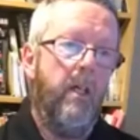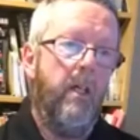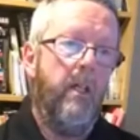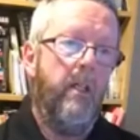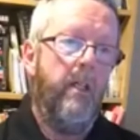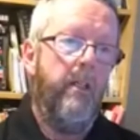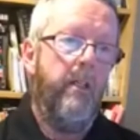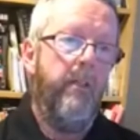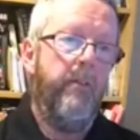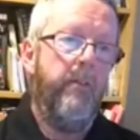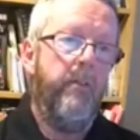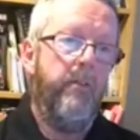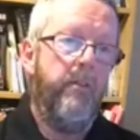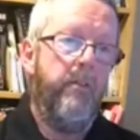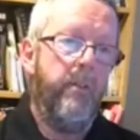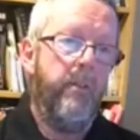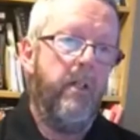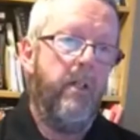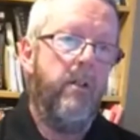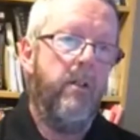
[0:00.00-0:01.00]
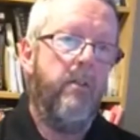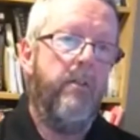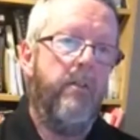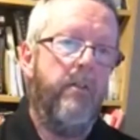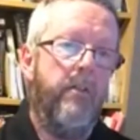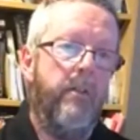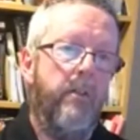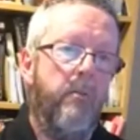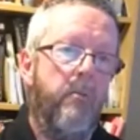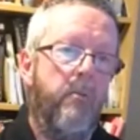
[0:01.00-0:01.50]
there's a chance
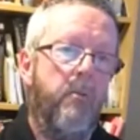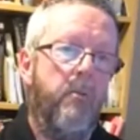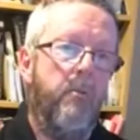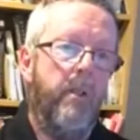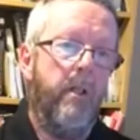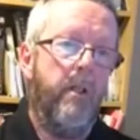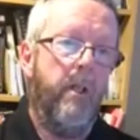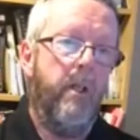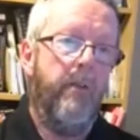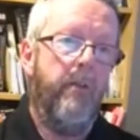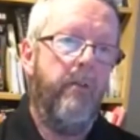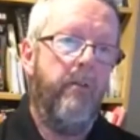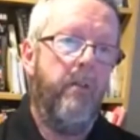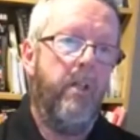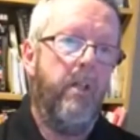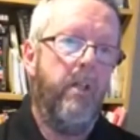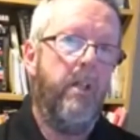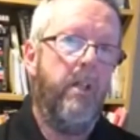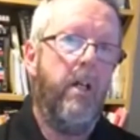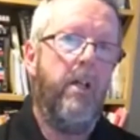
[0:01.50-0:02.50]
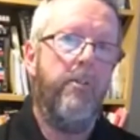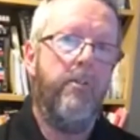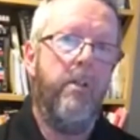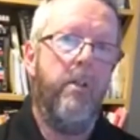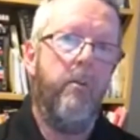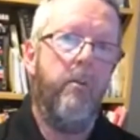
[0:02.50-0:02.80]
it will be either a gusher.